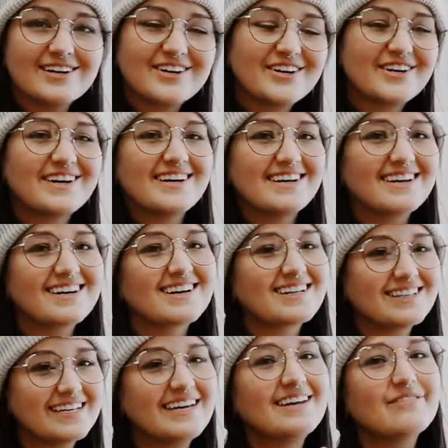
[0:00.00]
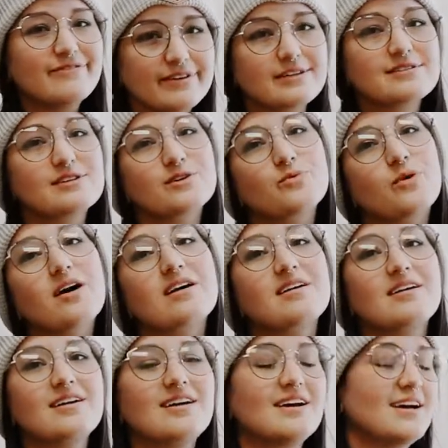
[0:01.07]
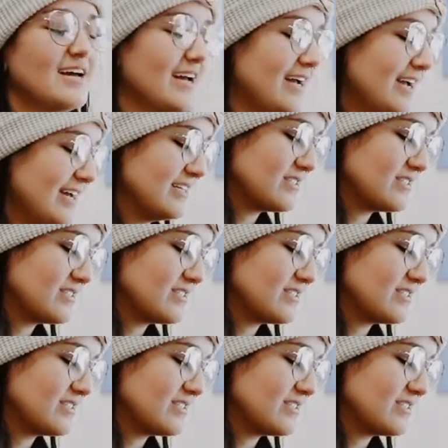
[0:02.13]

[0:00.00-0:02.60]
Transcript: good, clean, filtered water is